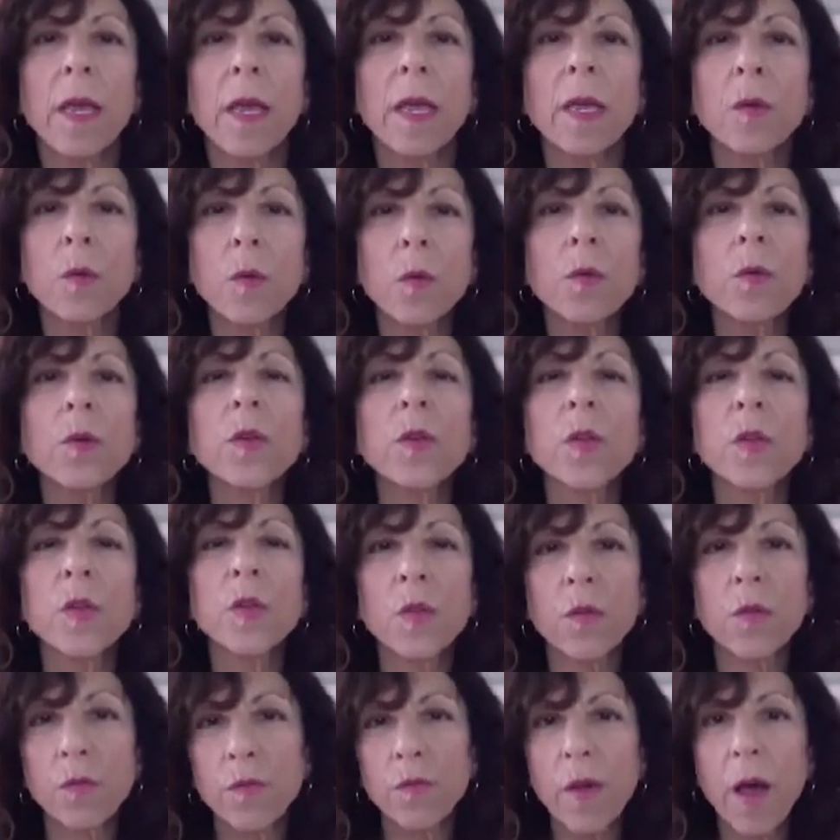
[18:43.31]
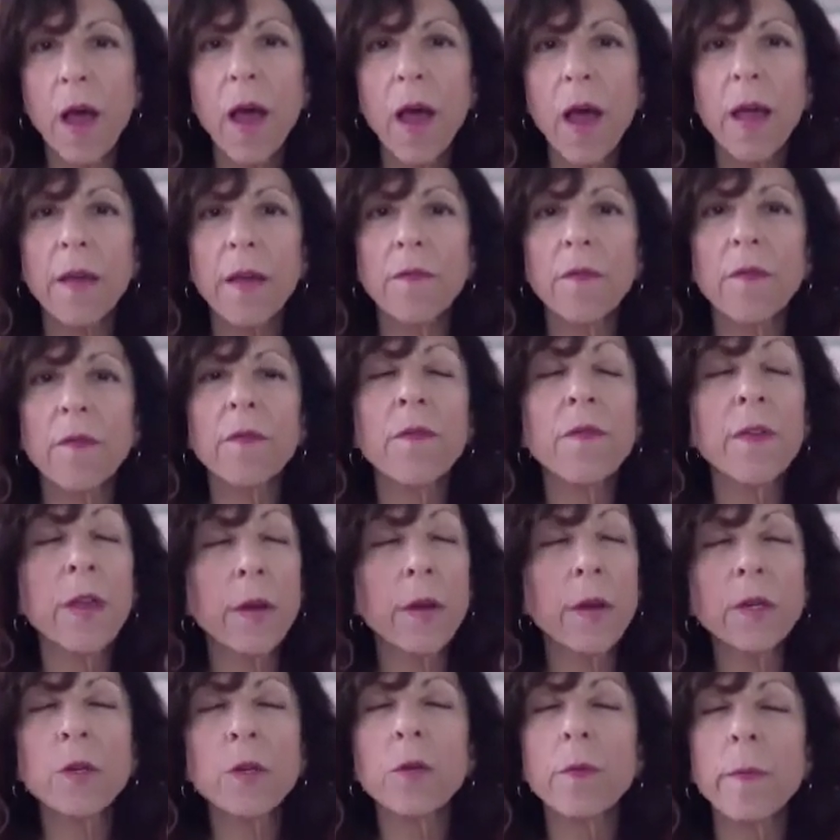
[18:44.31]
in order to survive
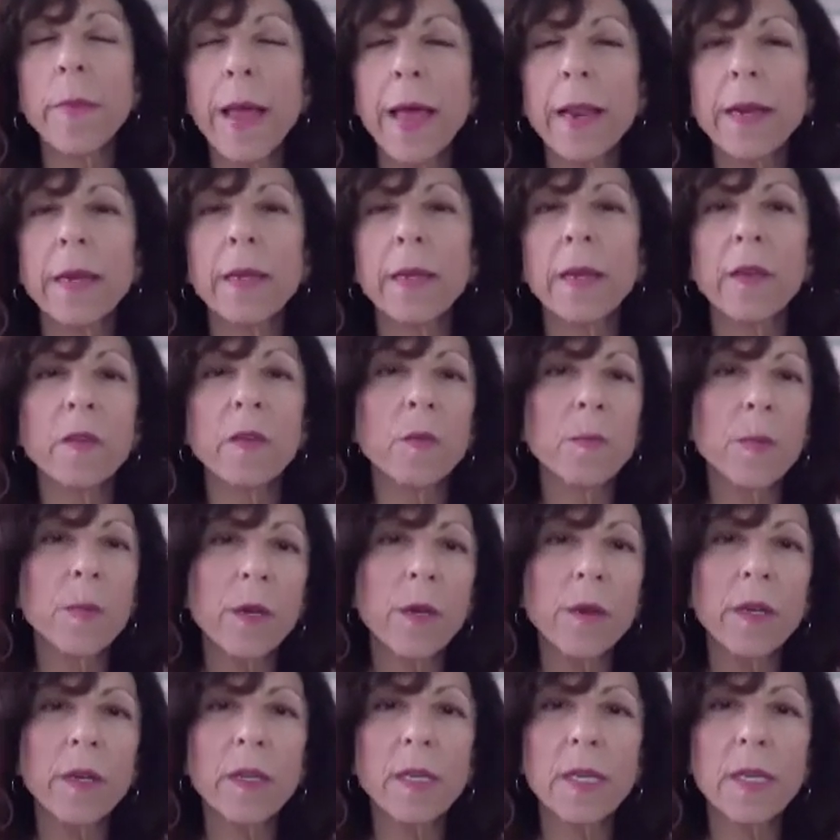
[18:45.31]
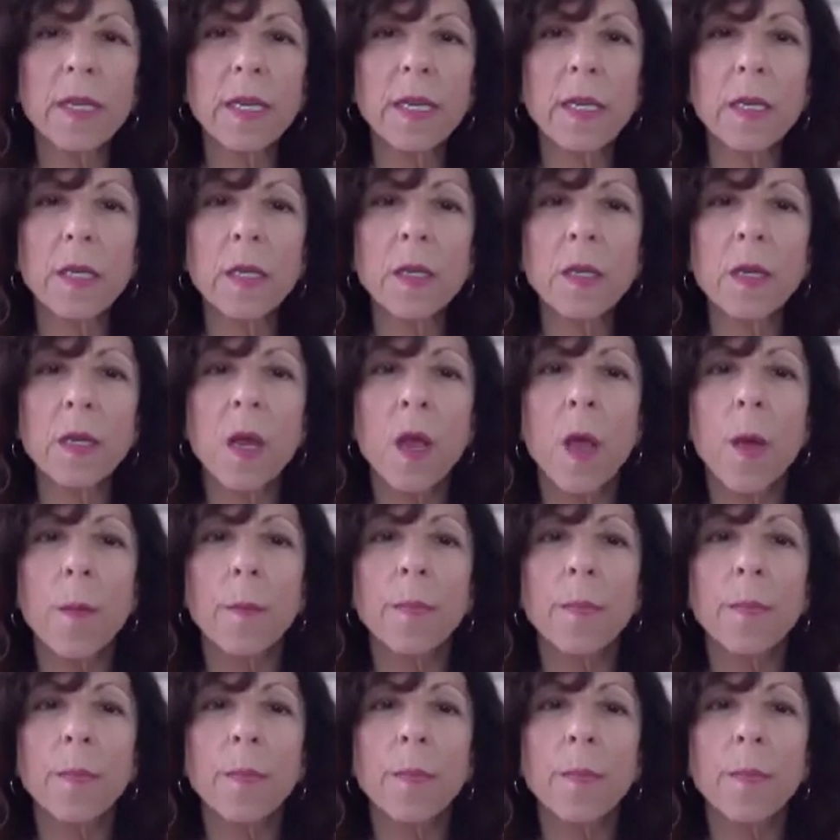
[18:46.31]
very traumatic experiences